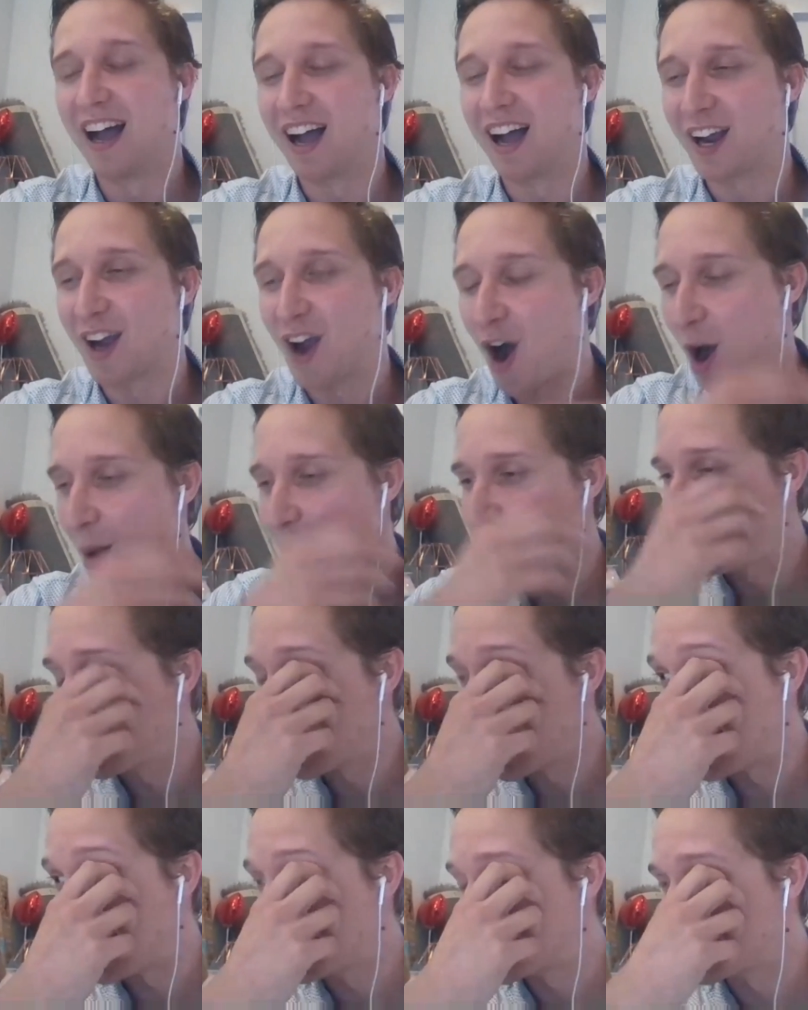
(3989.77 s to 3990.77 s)
a
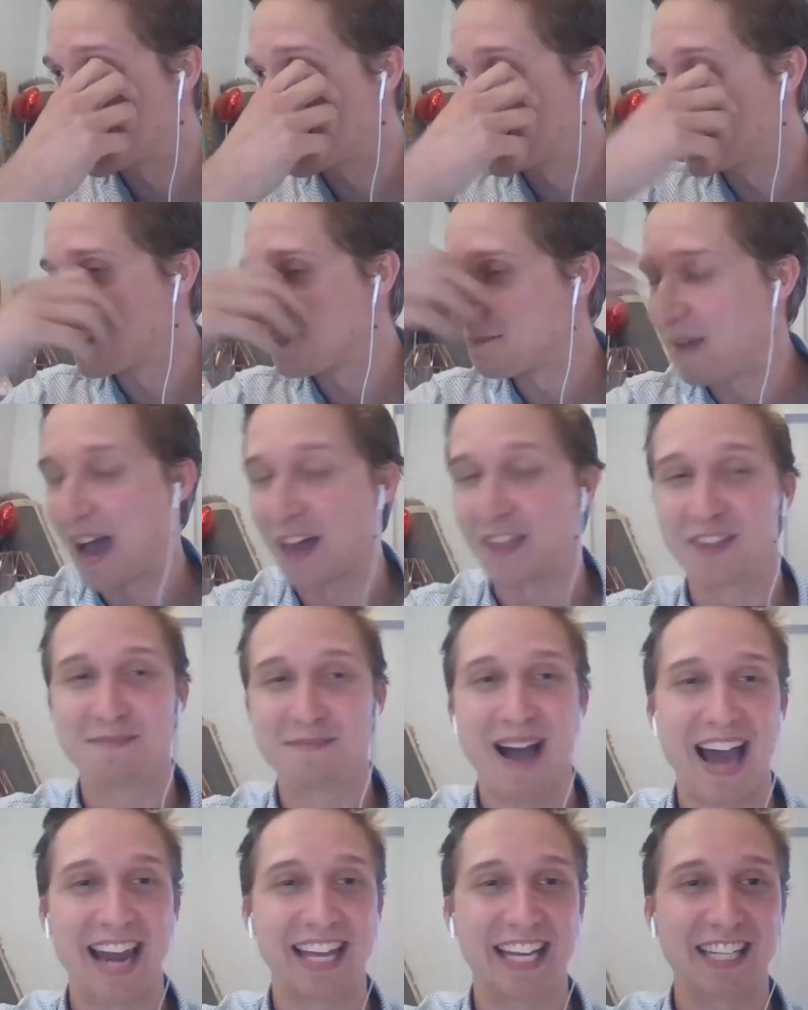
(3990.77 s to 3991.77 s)
complex
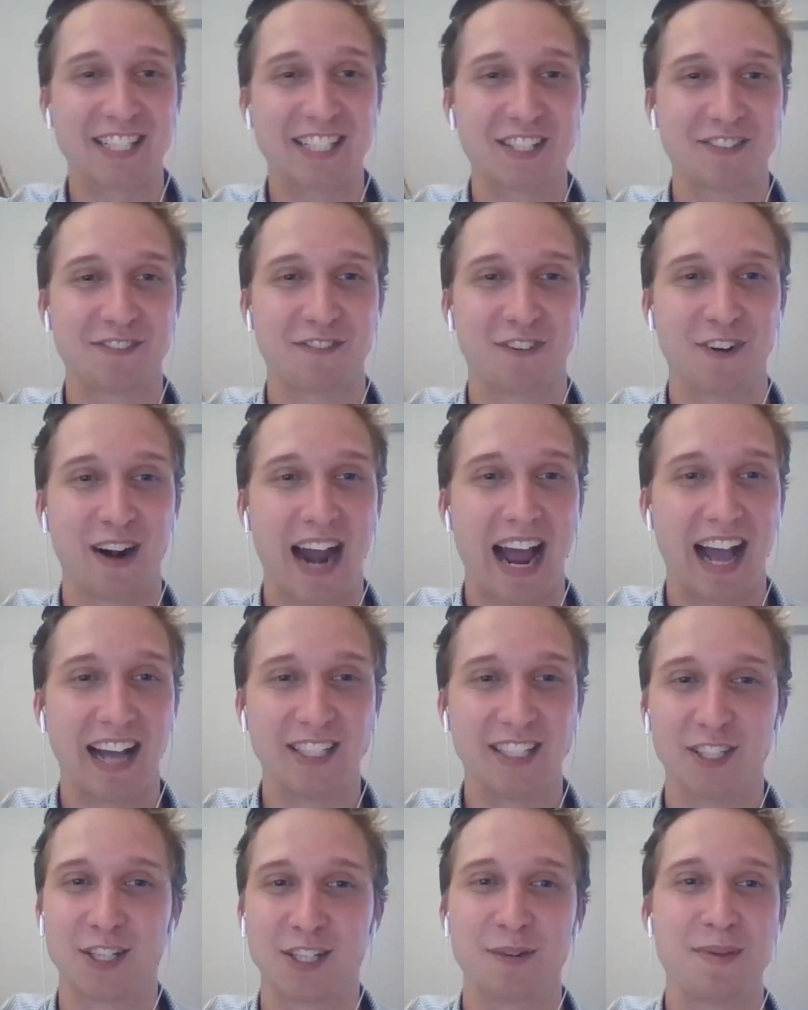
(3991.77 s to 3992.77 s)
mathematics for
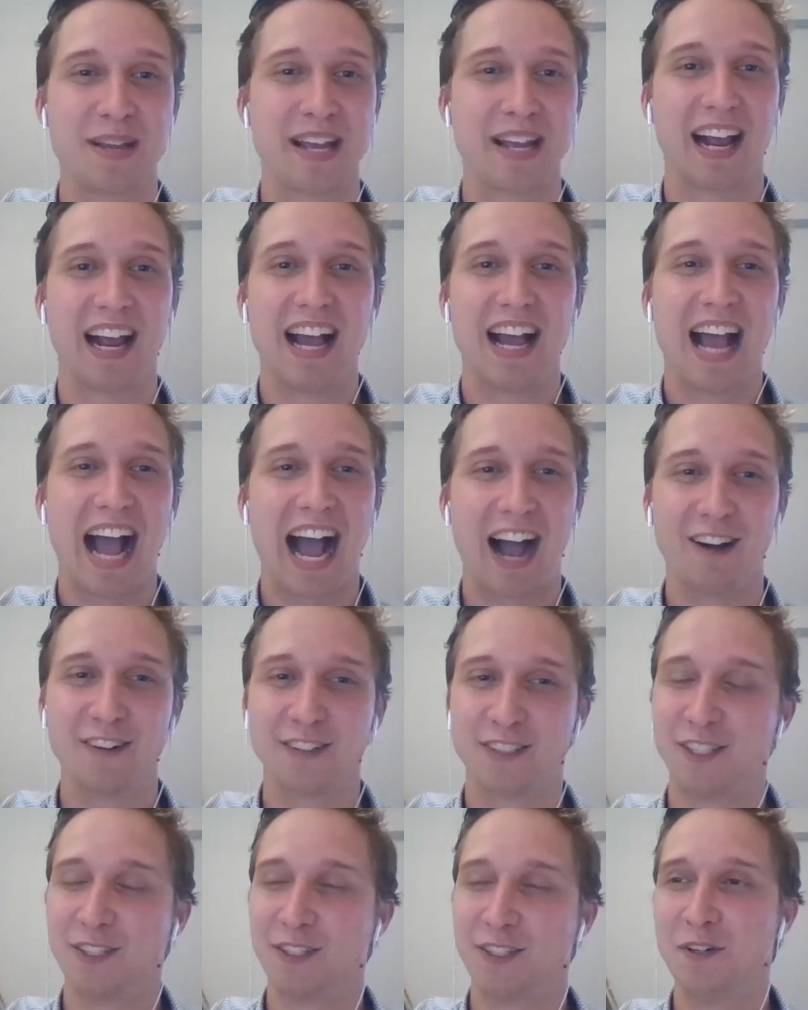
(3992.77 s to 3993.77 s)
determining
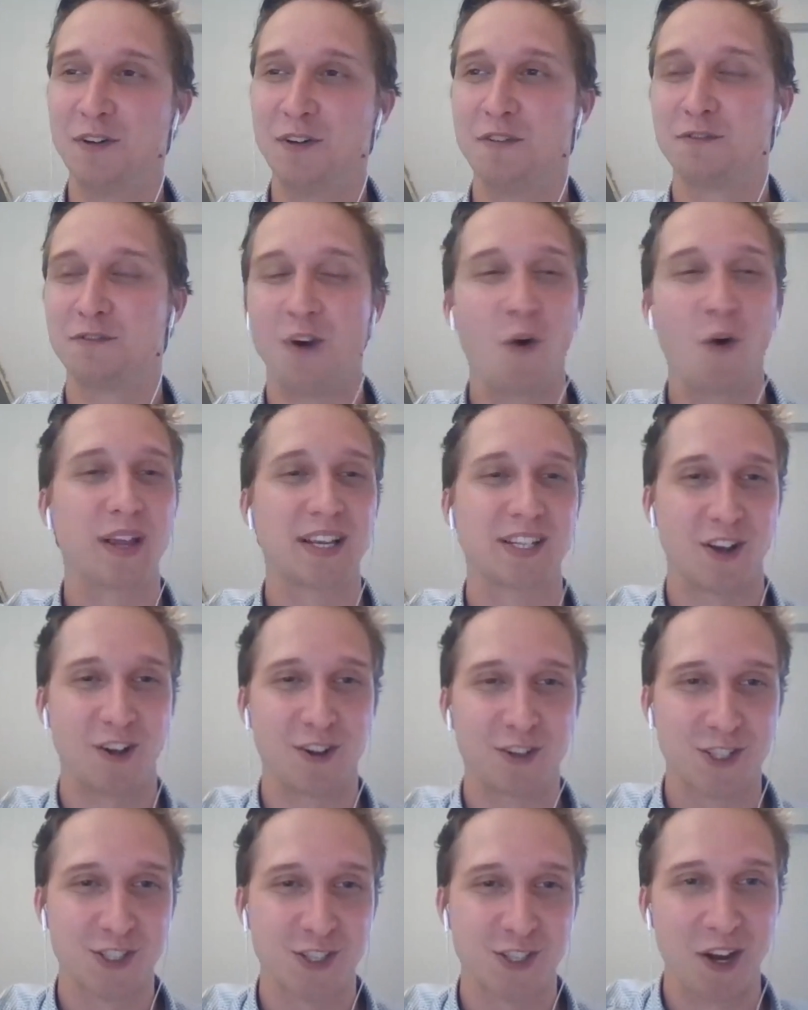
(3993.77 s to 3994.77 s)
how to focus
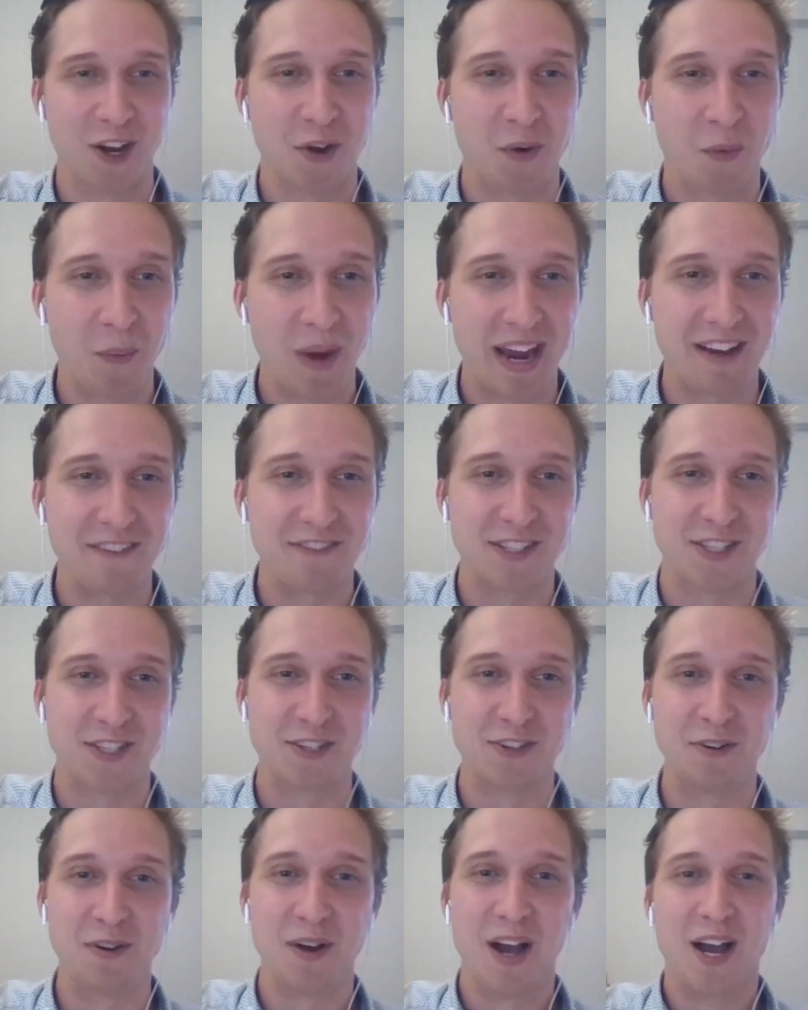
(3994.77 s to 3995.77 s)
ultrasonic waves
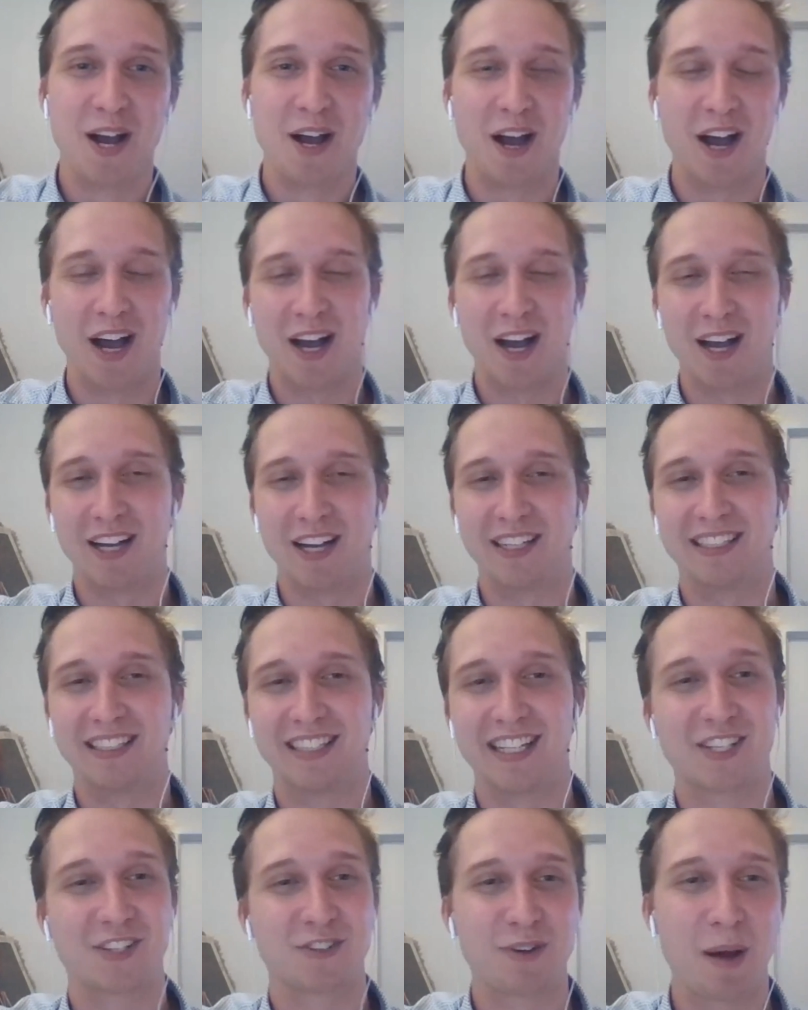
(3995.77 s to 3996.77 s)
to
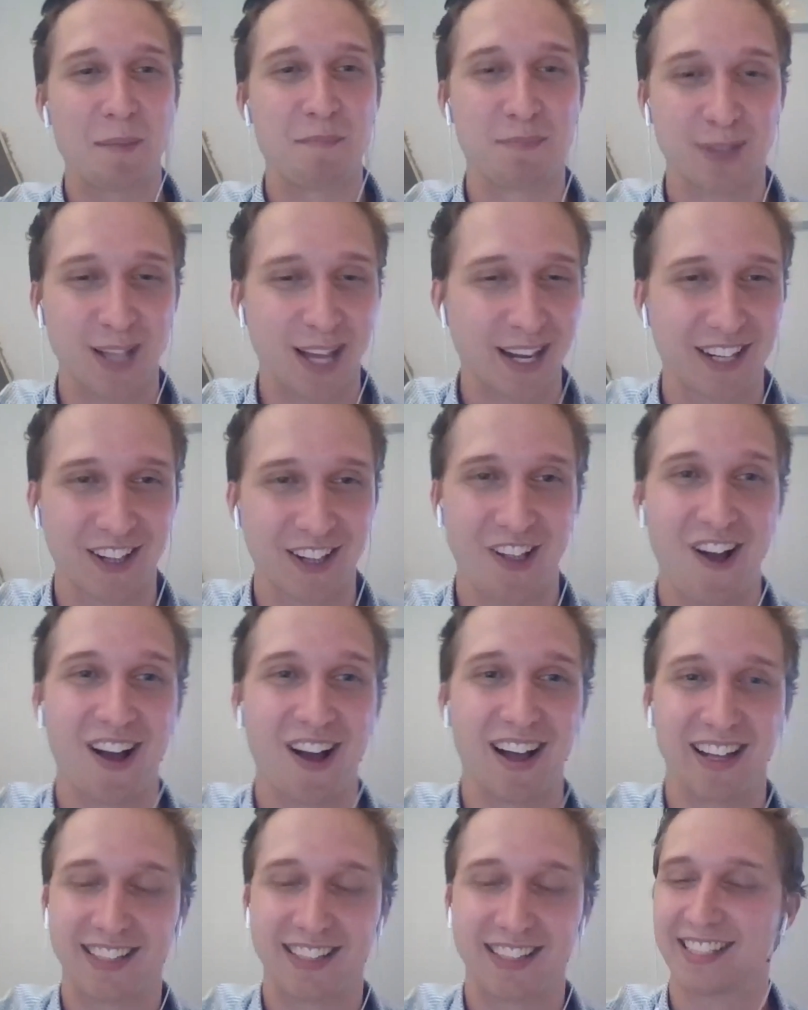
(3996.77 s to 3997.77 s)
disrupt blood
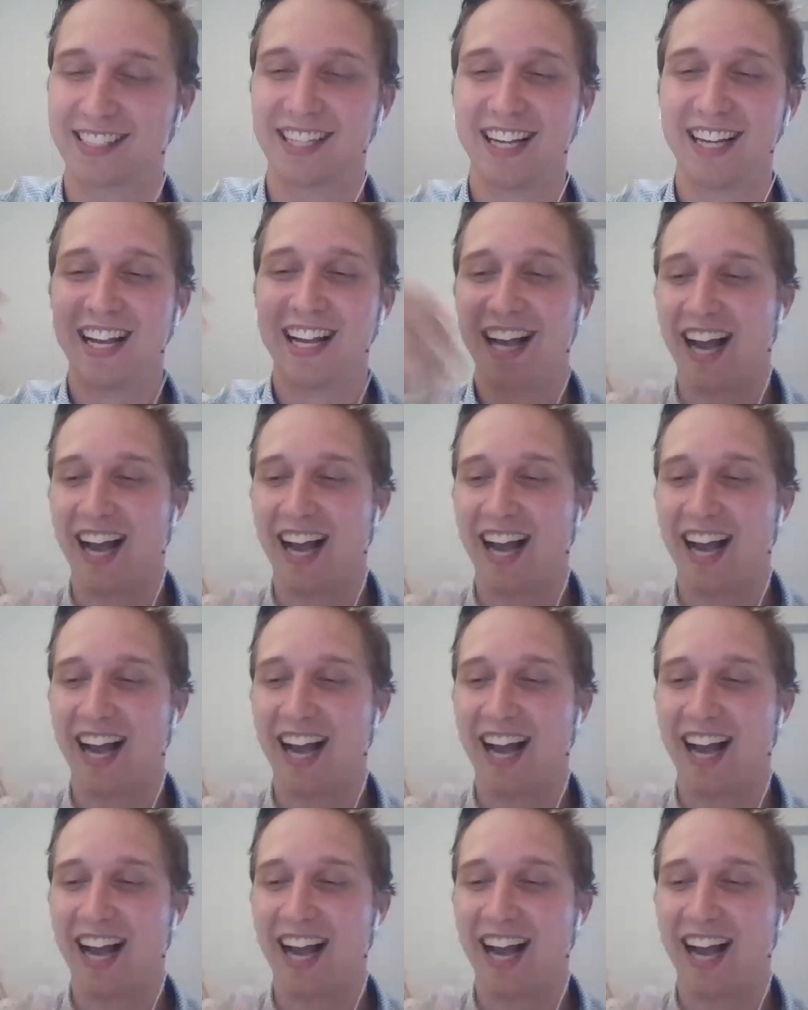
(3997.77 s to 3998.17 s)
clots.